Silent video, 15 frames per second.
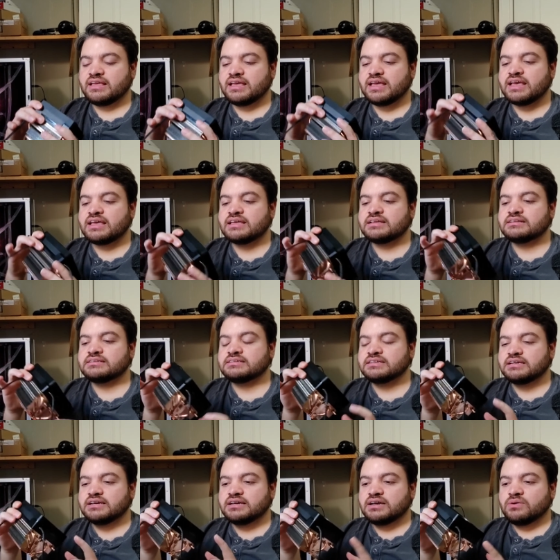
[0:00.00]
and
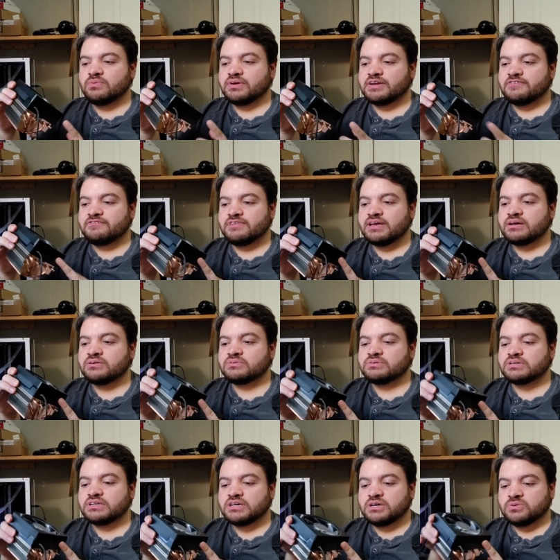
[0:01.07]
what I
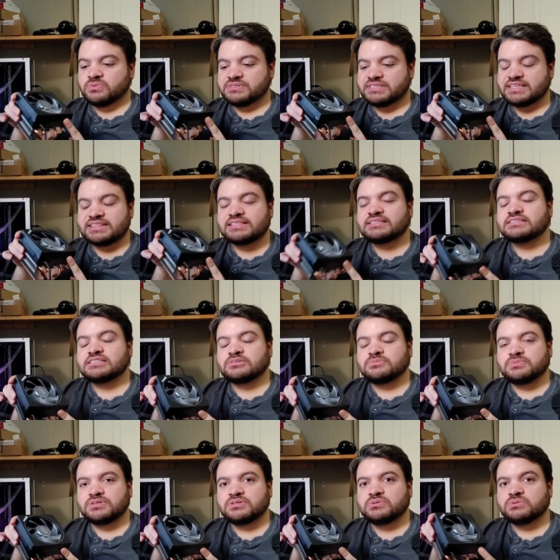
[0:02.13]
found was that this
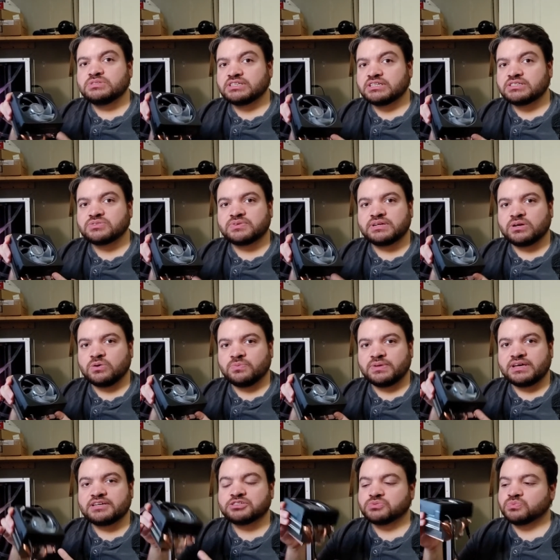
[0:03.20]
CPU just running
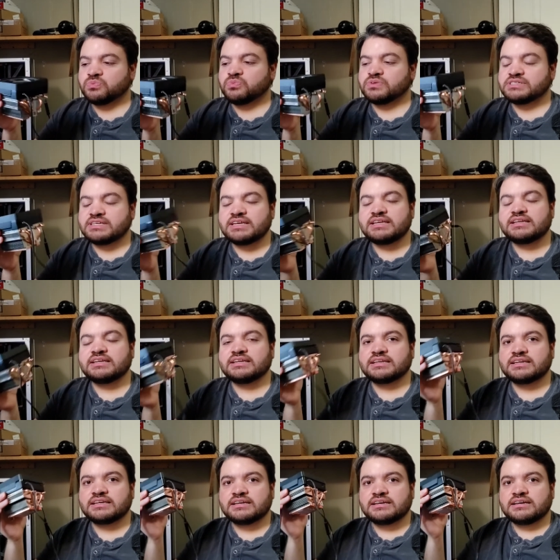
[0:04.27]
OBS was hitting
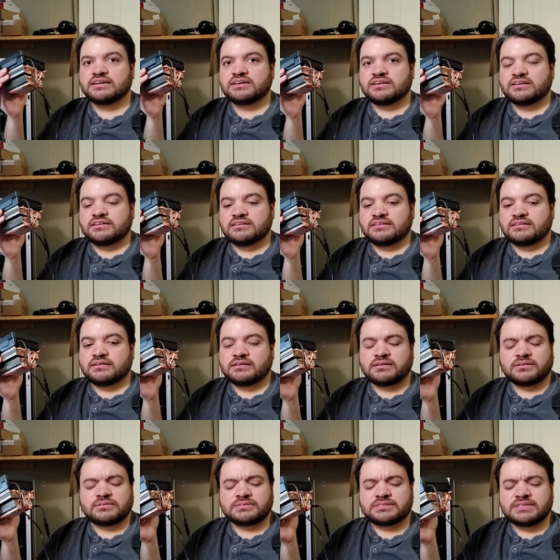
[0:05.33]

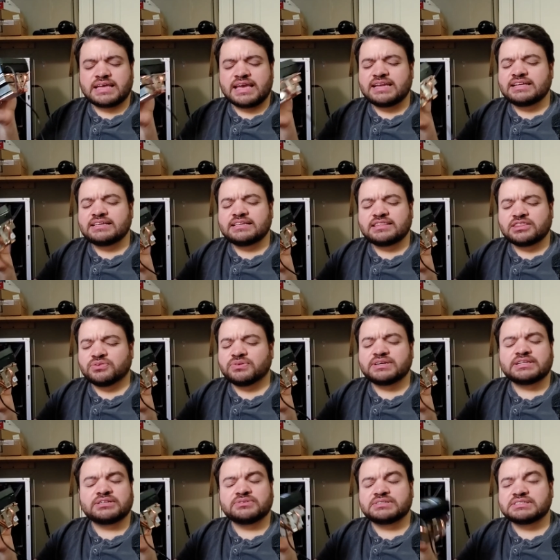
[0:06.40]
uh, 83
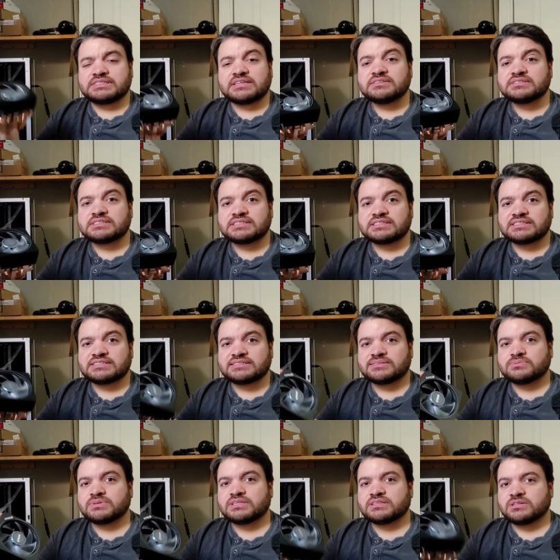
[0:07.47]
degrees Celsius
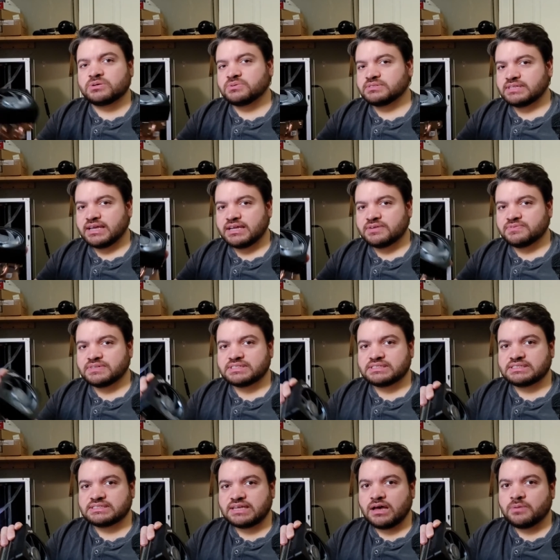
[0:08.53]
with no sign of it
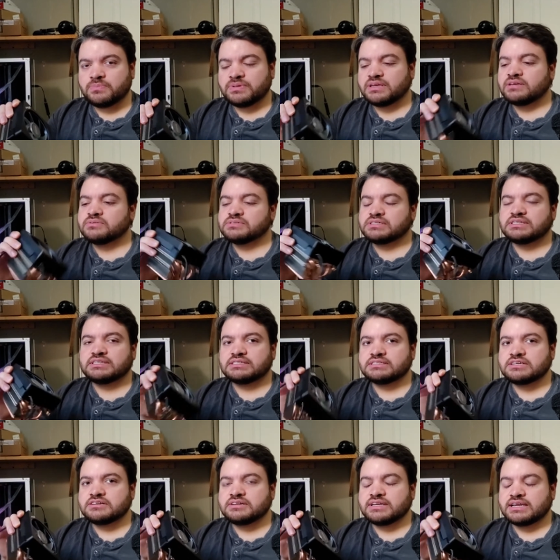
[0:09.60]
stopping. It was going to
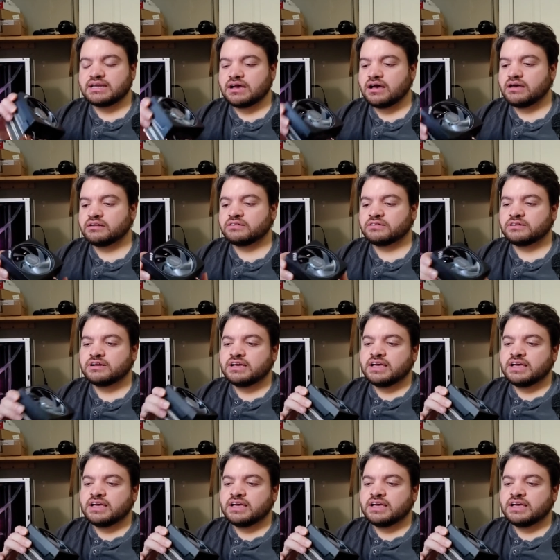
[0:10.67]
continue to get hotter.